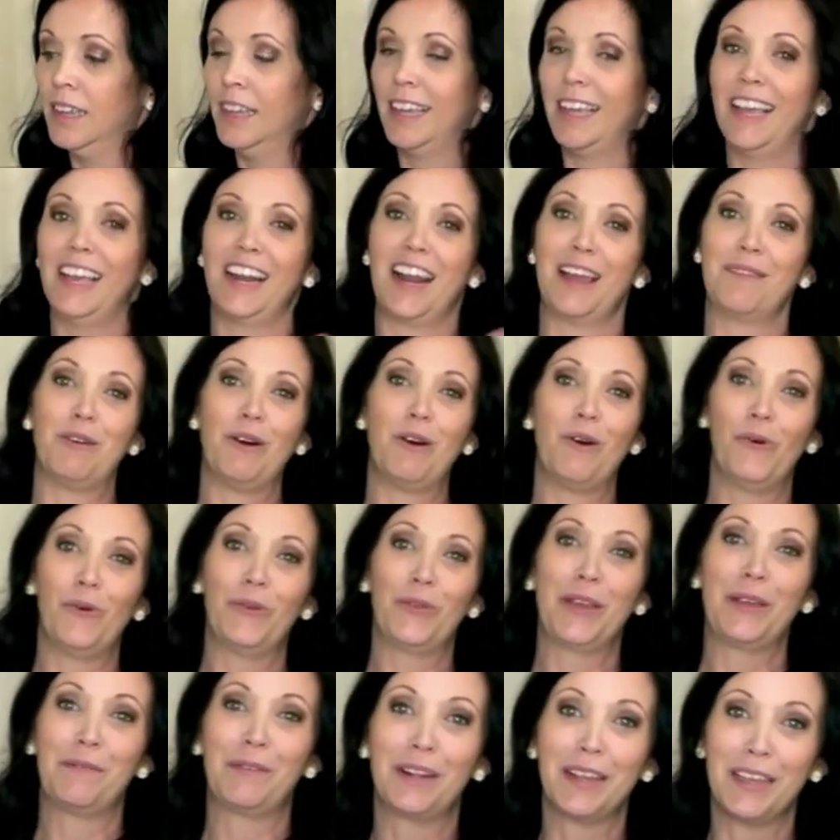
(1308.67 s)
And I'm
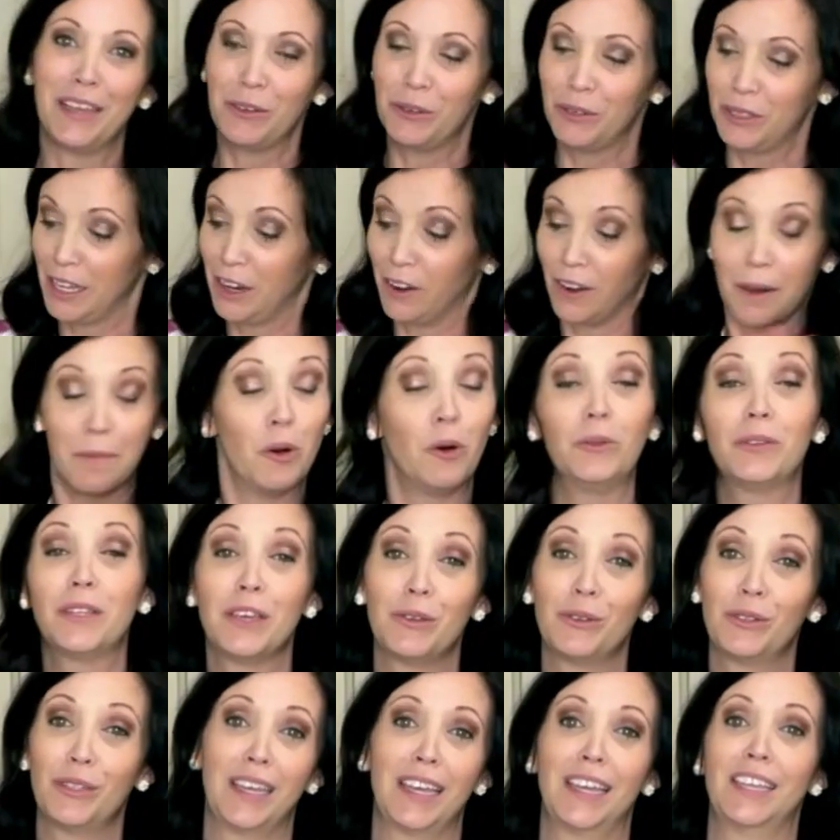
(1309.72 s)
only
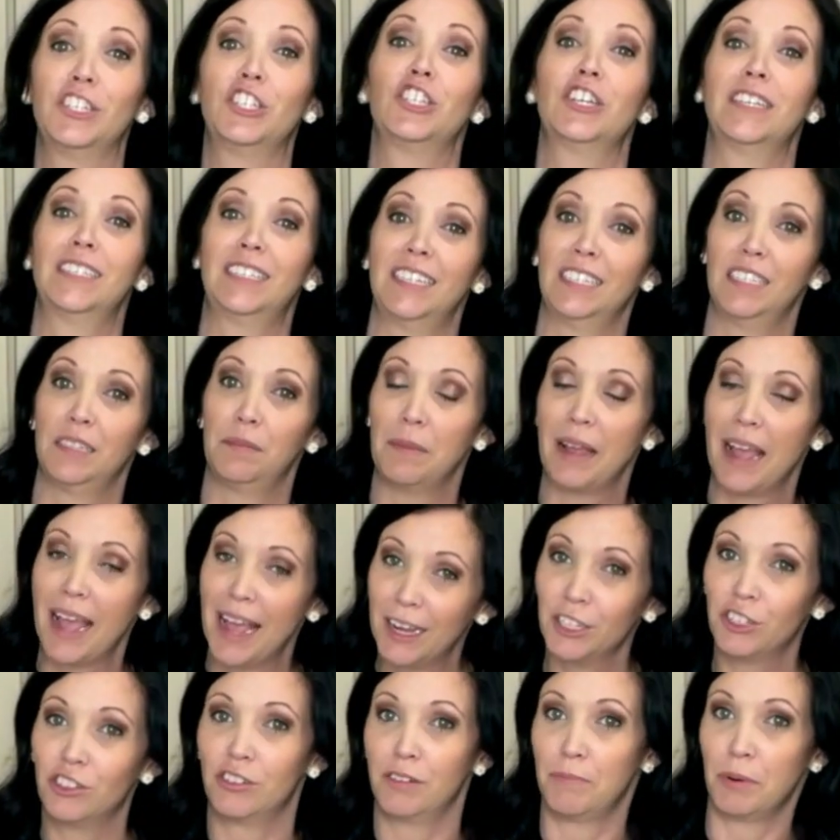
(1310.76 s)
using it just as an
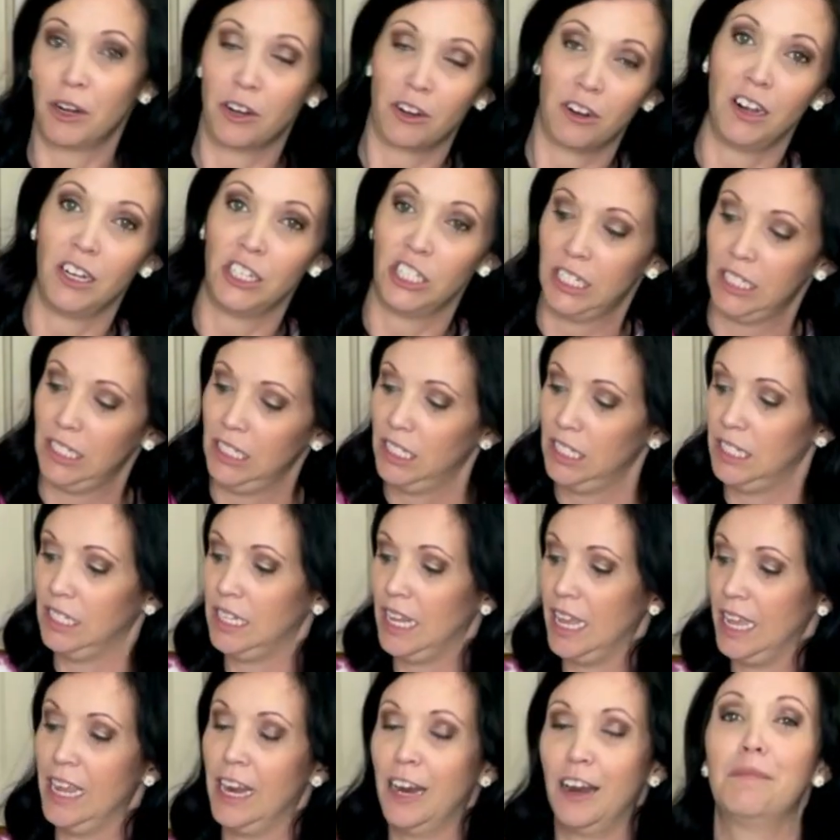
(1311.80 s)
extra precaution to
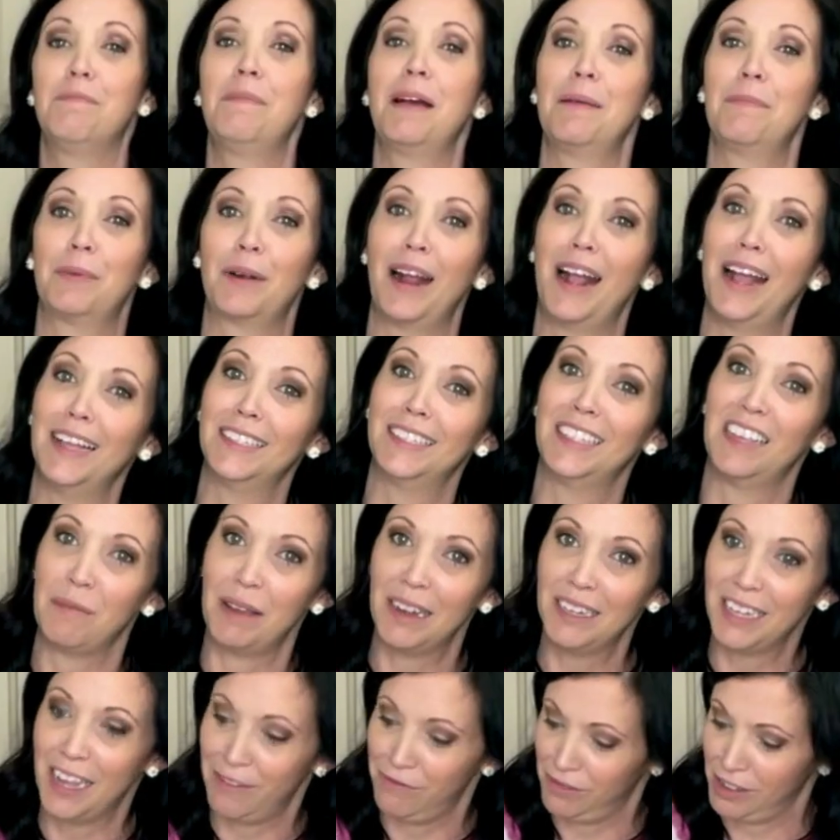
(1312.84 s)
take care of my press and my
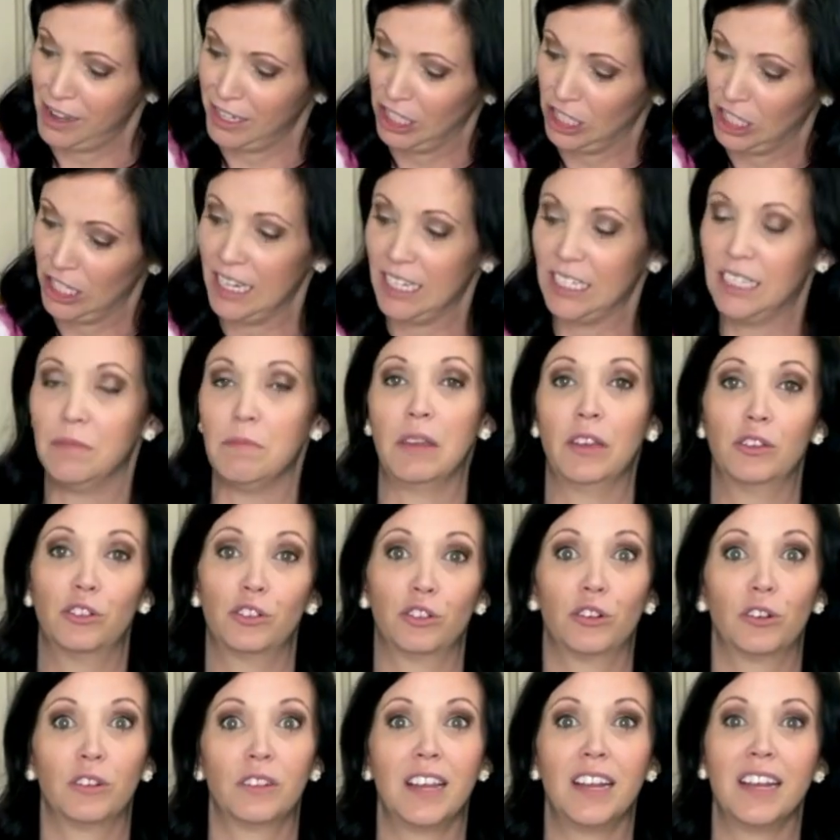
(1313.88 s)
Teflon sheet to make
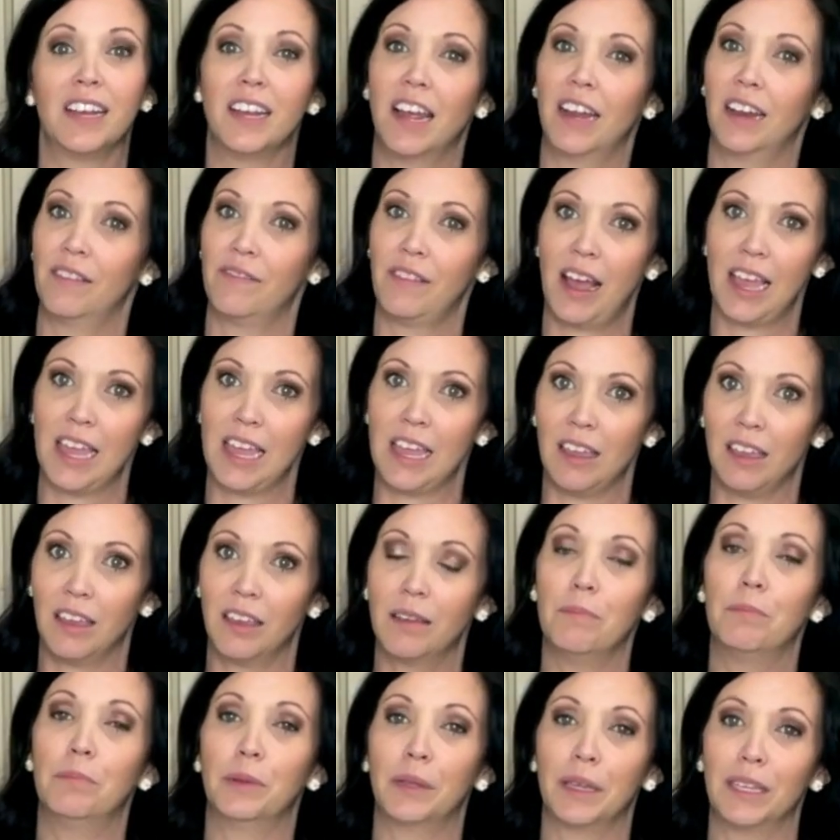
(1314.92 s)
sure that none of that
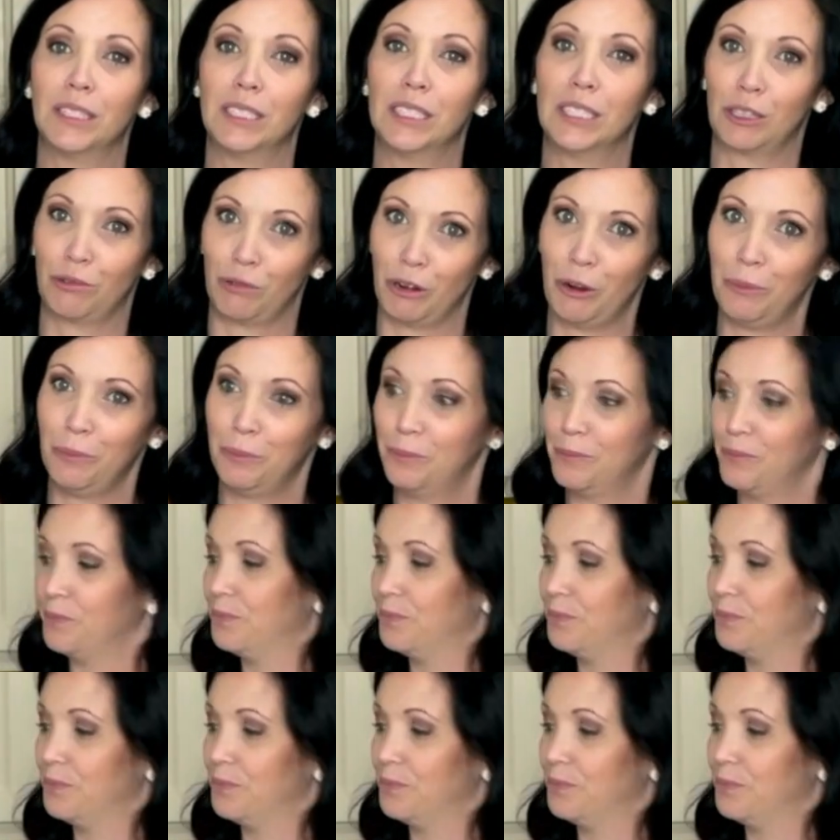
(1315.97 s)
ink bleeds through.